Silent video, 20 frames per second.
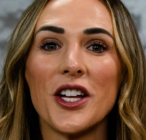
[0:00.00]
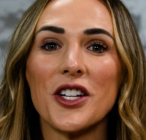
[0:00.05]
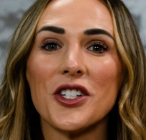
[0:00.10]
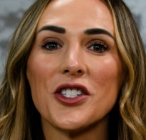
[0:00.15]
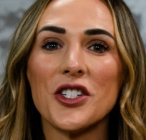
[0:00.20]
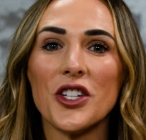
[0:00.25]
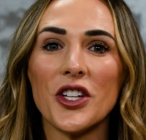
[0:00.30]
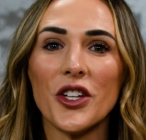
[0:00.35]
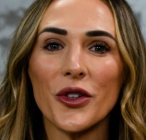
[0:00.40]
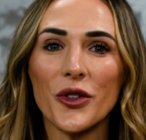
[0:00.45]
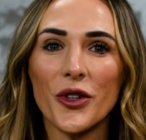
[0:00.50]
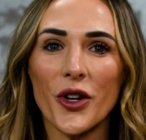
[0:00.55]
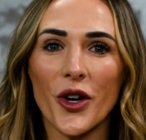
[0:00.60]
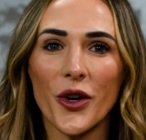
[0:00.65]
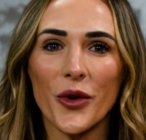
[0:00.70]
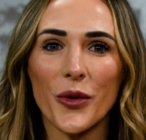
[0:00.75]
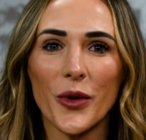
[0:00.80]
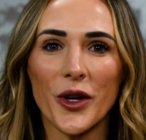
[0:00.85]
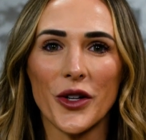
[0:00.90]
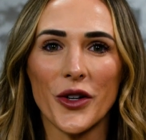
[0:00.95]
Do you
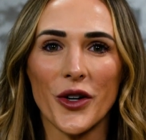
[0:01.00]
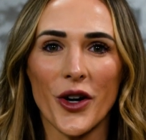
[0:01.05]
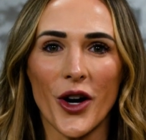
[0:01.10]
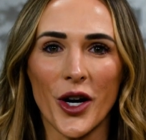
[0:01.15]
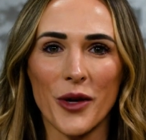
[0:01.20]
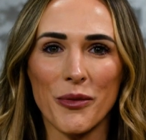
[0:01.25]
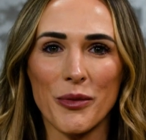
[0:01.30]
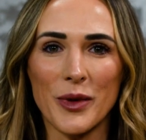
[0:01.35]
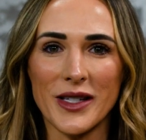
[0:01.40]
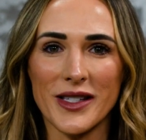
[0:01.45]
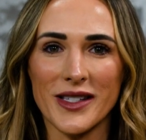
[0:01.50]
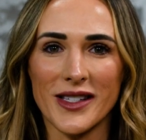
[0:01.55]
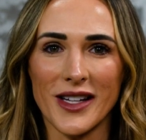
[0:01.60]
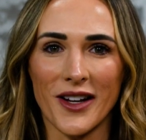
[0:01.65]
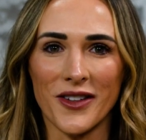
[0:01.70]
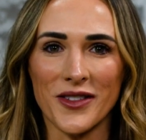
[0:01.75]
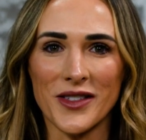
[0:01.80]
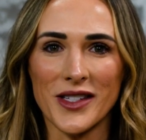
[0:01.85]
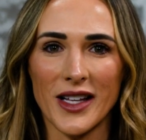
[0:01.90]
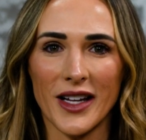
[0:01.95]
know what your heartbeat
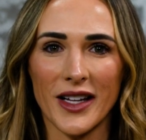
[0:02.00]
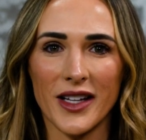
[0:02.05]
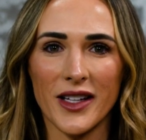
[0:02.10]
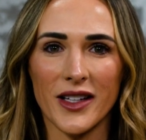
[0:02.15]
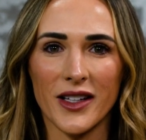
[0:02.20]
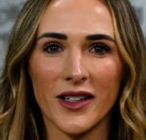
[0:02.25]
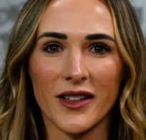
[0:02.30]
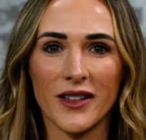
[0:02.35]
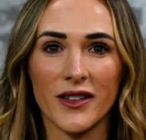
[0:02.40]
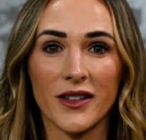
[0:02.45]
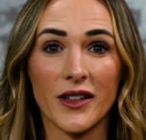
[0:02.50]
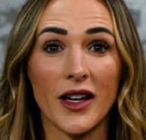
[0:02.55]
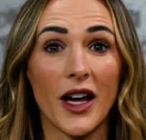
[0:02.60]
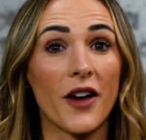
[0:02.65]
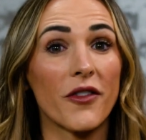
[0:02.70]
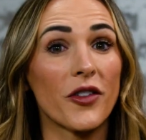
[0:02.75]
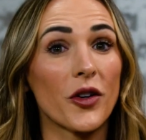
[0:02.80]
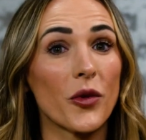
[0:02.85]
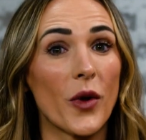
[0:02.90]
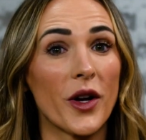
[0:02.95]
sounds like?
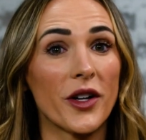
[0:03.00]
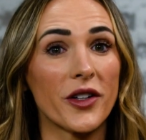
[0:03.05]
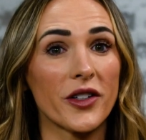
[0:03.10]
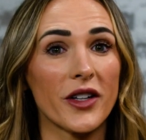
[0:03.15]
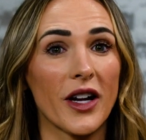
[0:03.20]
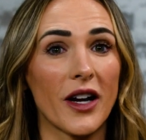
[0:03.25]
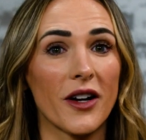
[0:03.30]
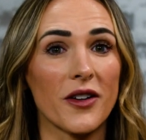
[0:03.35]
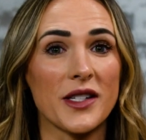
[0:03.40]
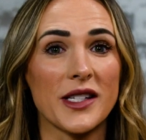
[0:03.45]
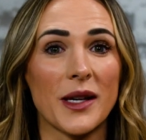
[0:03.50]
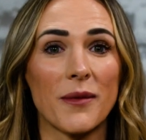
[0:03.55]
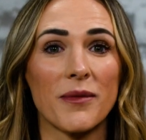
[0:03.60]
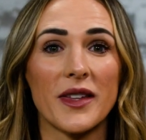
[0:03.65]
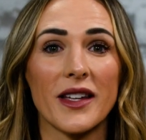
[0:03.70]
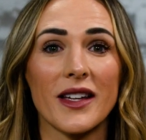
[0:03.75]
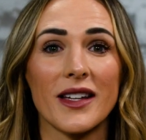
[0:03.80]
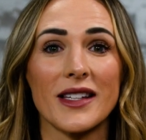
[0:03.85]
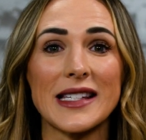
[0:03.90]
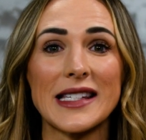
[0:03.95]
Ever wondered how
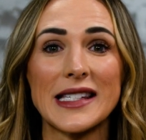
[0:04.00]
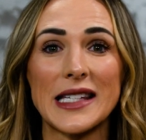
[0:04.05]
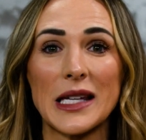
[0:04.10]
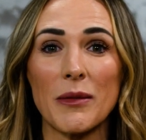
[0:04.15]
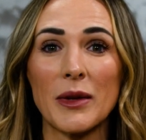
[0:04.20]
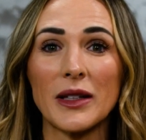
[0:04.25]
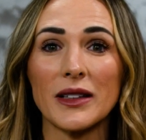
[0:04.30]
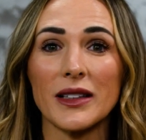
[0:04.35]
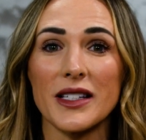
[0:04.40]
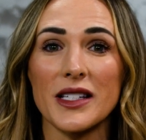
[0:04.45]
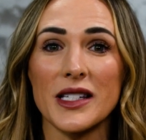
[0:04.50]
something as seemingly